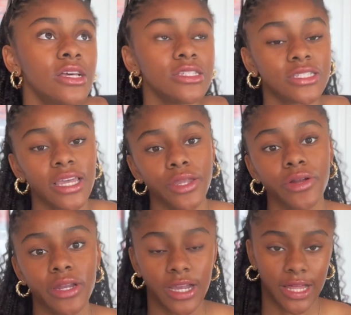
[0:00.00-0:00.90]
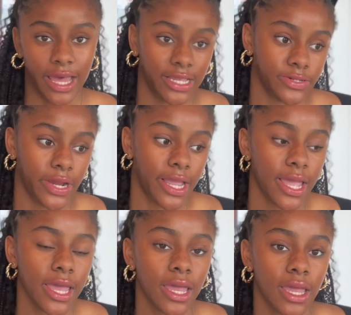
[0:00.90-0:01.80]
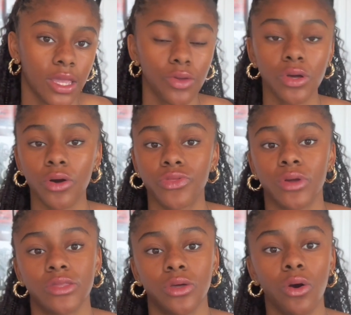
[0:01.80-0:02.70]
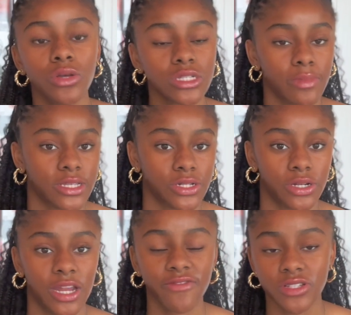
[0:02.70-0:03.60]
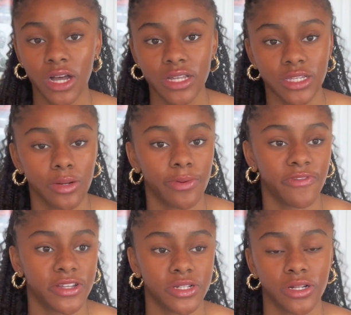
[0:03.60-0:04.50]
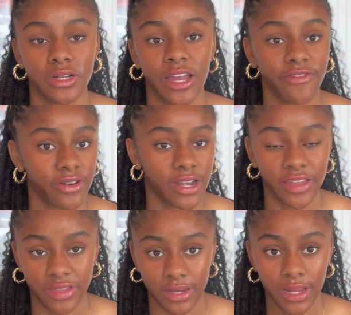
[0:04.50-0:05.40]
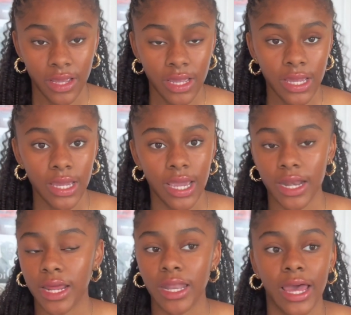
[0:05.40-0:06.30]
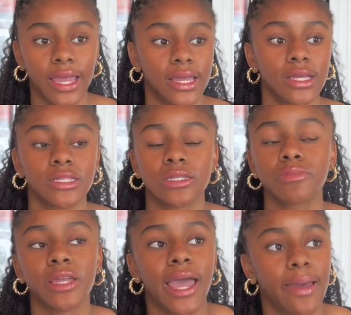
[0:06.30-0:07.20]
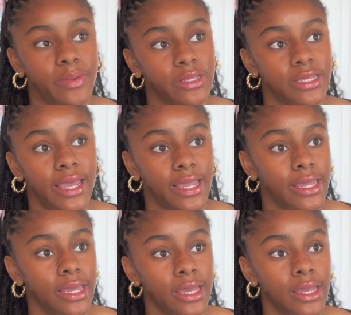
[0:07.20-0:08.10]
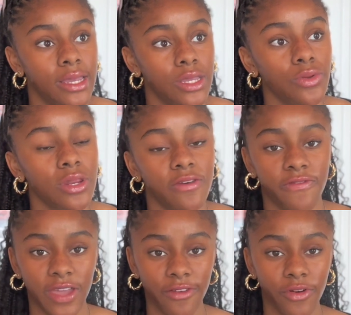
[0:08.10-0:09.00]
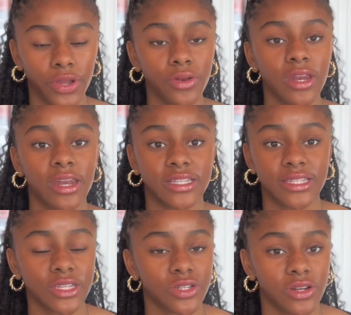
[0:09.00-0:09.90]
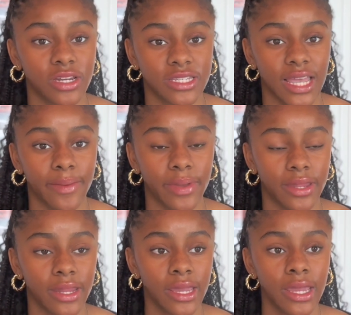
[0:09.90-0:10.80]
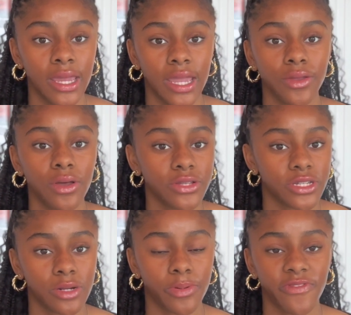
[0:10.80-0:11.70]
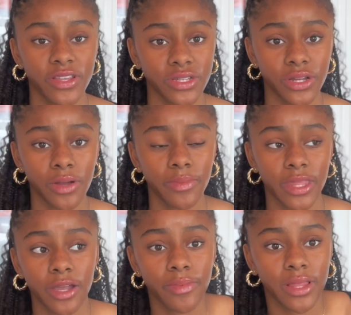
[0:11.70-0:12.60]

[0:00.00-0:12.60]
say you're in a class, right? You go throughout the whole semester never talking to your professor, never nothing. And then like something happens, like you need a favor, you need an extension on an assignment, and you go to their professor, they're gonna be